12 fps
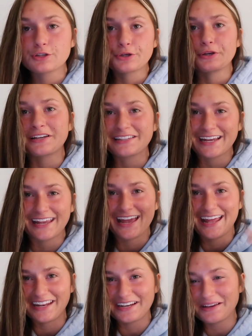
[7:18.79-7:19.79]
so you can like
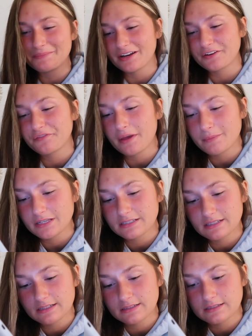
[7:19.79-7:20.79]
edit it better, if that makes
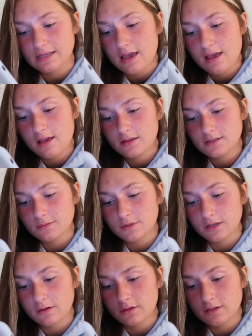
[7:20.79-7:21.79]
sense. So I'm
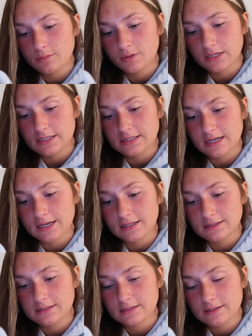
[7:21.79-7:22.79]
gonna go into the
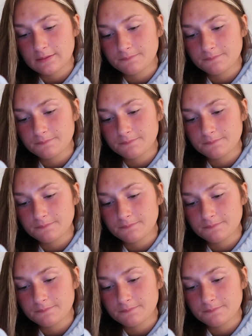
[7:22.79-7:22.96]
presets.